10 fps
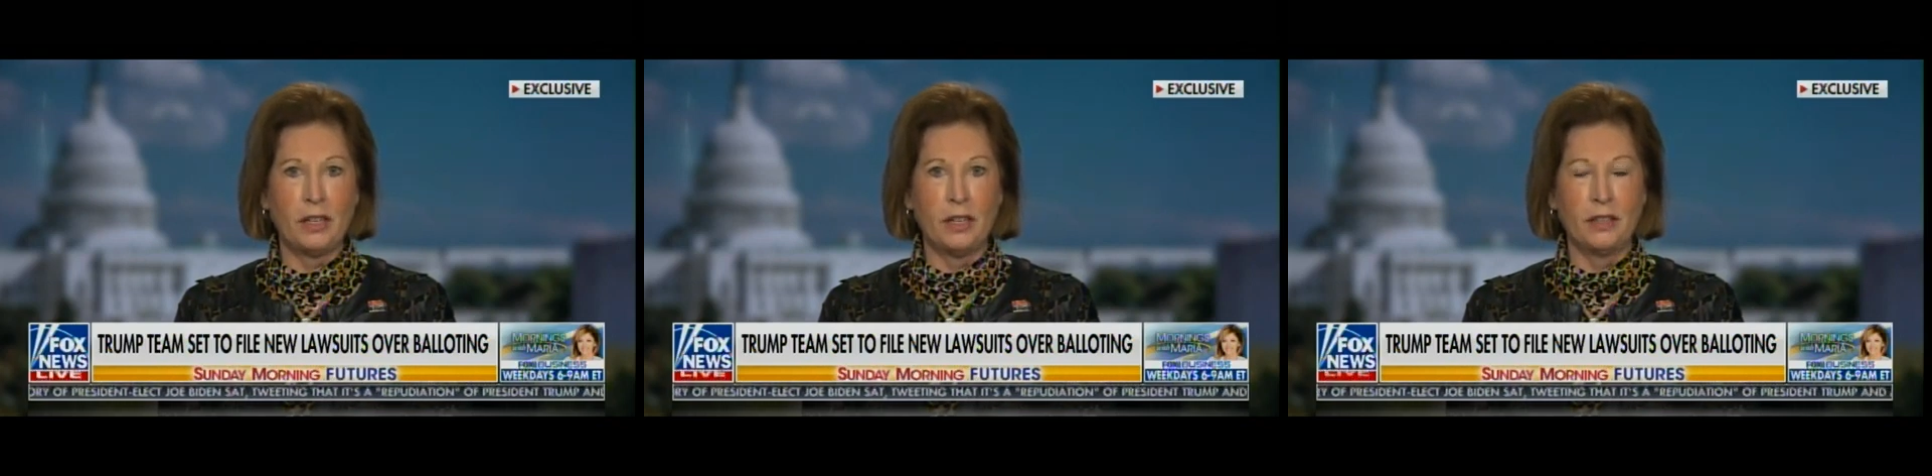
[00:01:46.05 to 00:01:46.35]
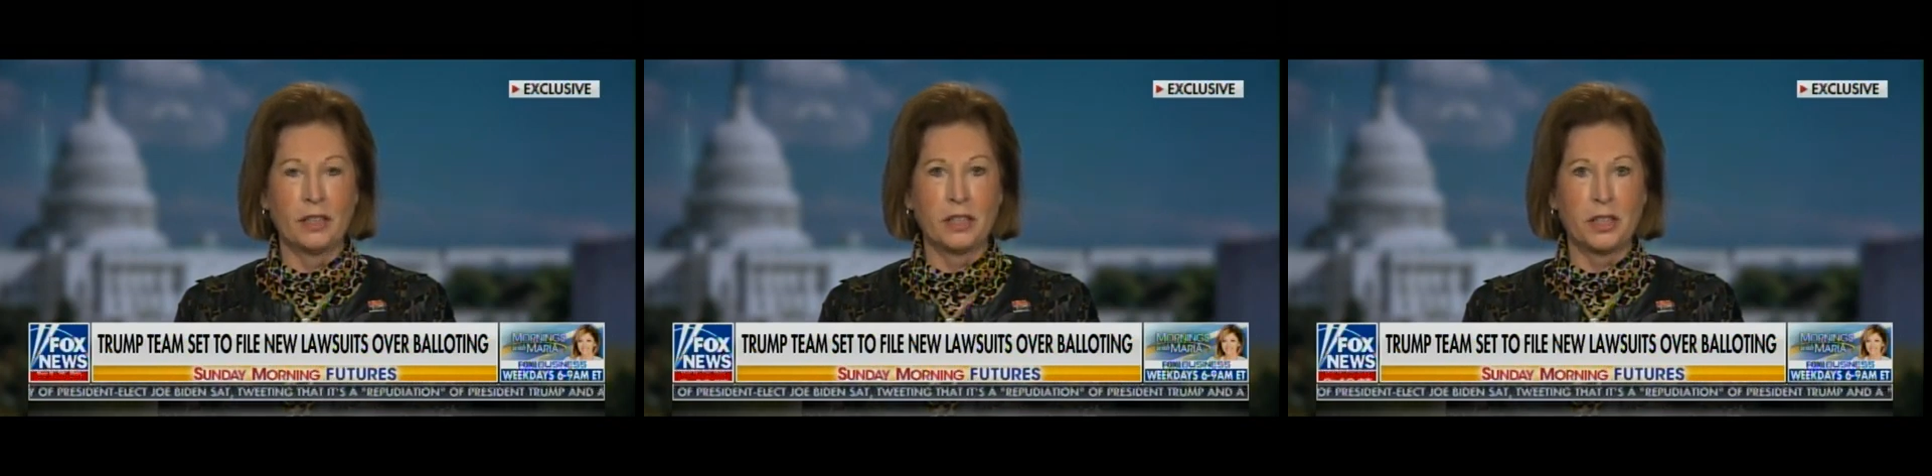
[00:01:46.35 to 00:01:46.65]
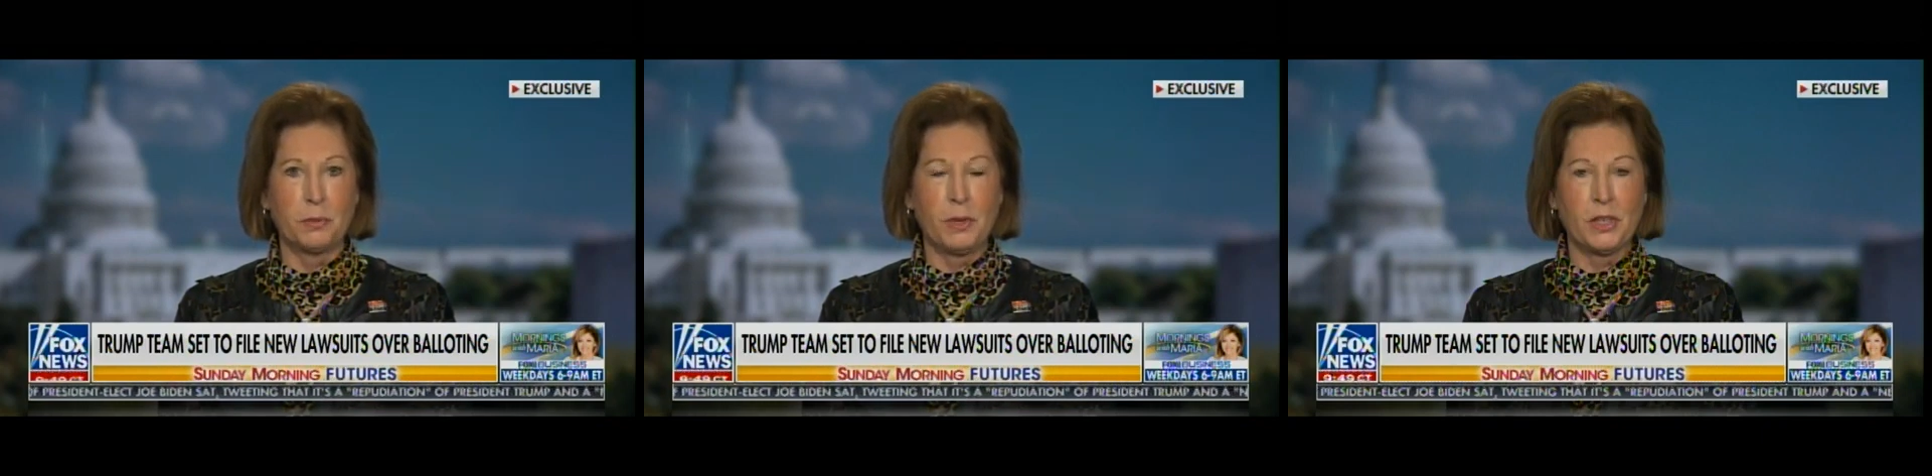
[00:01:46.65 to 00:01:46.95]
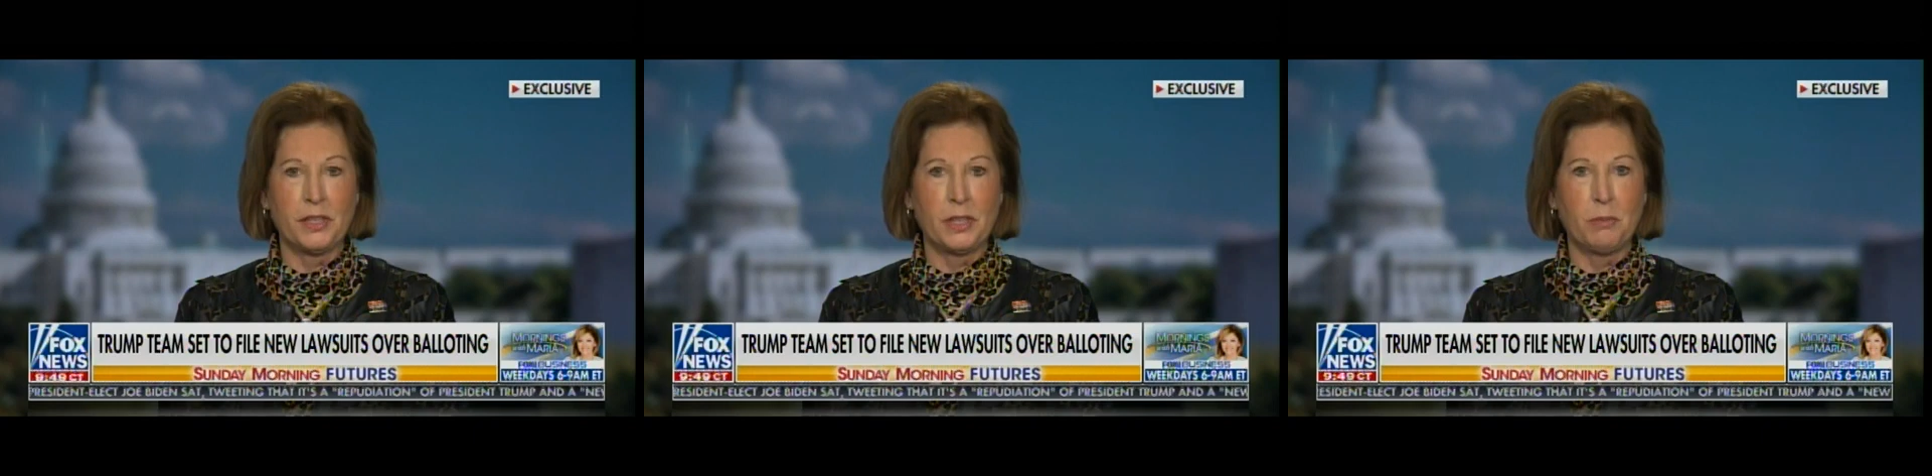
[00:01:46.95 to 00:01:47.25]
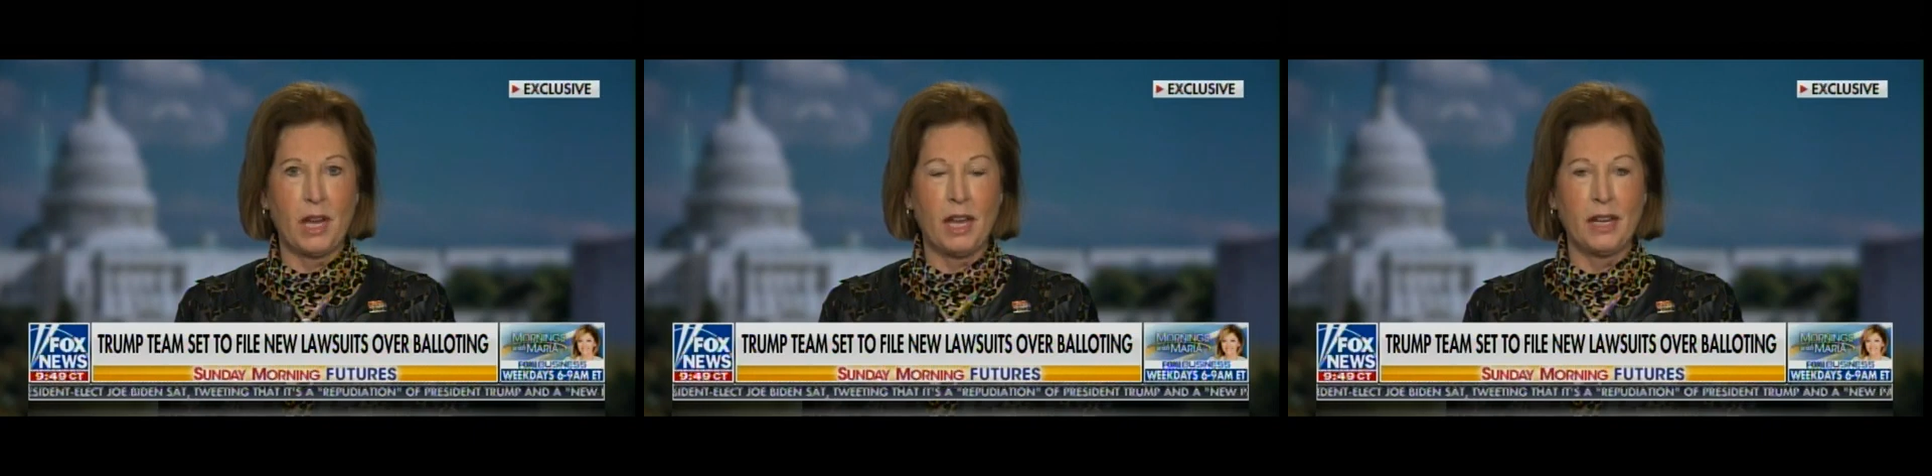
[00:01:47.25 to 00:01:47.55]
and the conspiracy
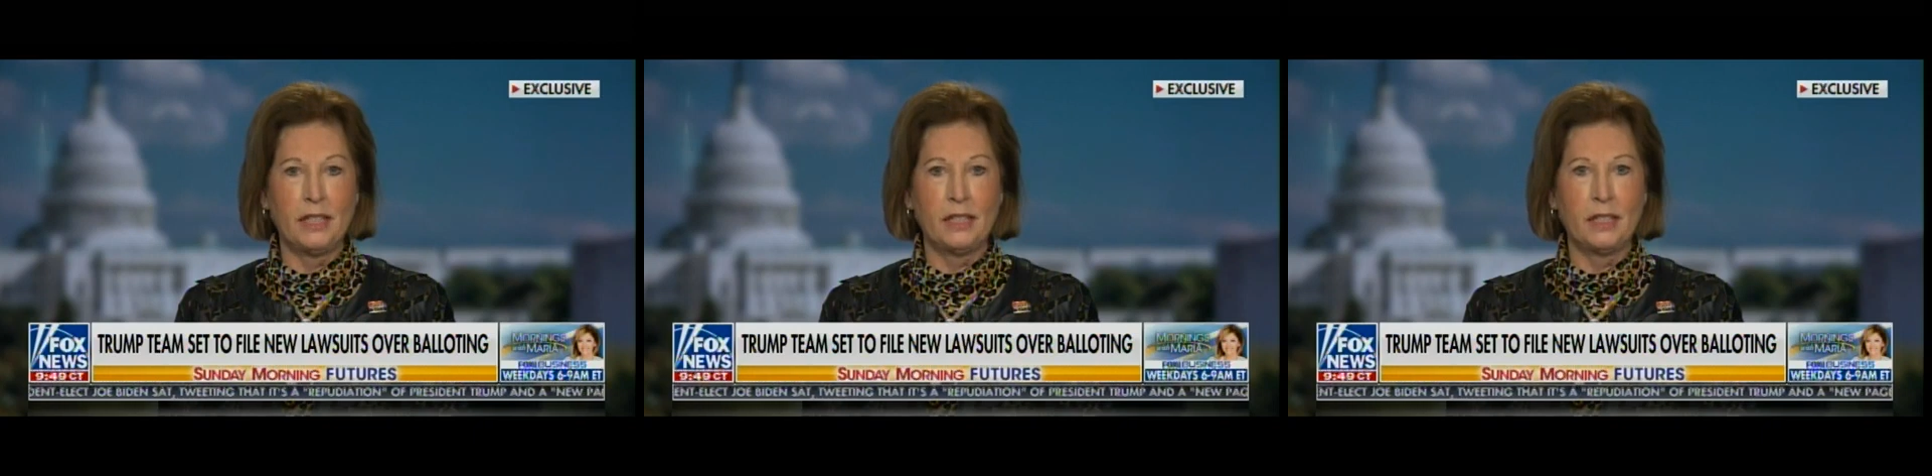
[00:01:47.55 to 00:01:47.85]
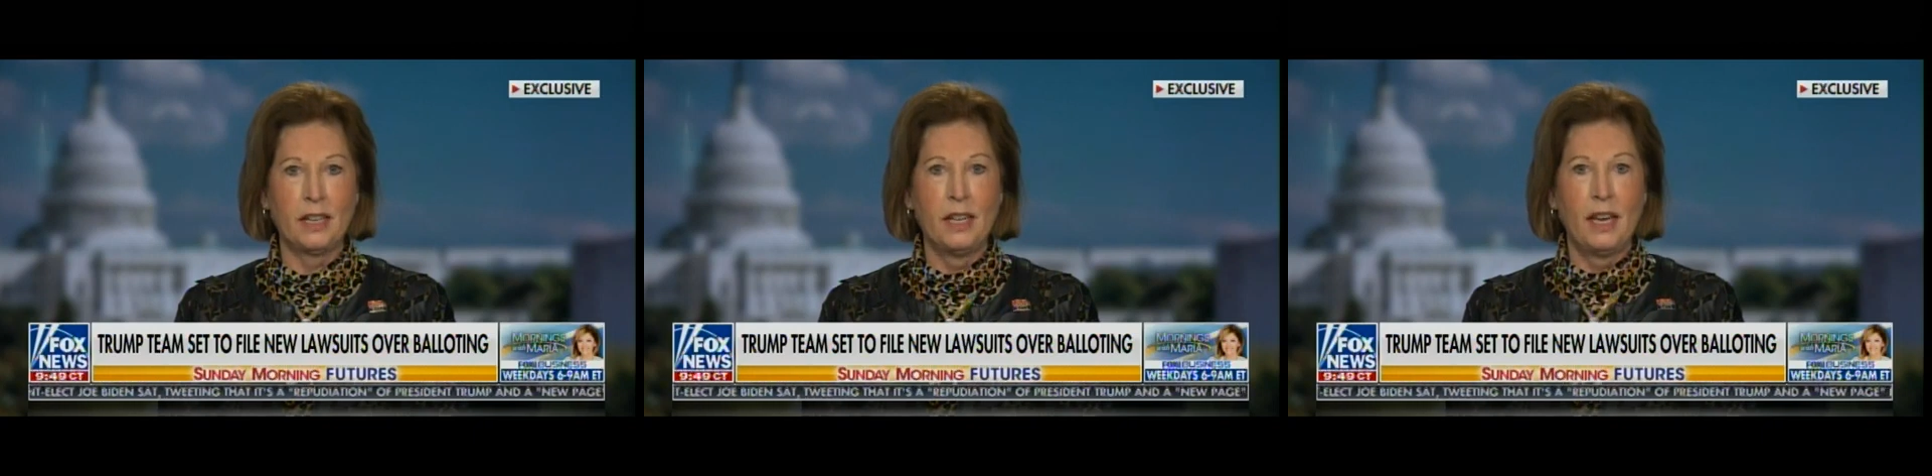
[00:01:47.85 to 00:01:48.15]
behind it,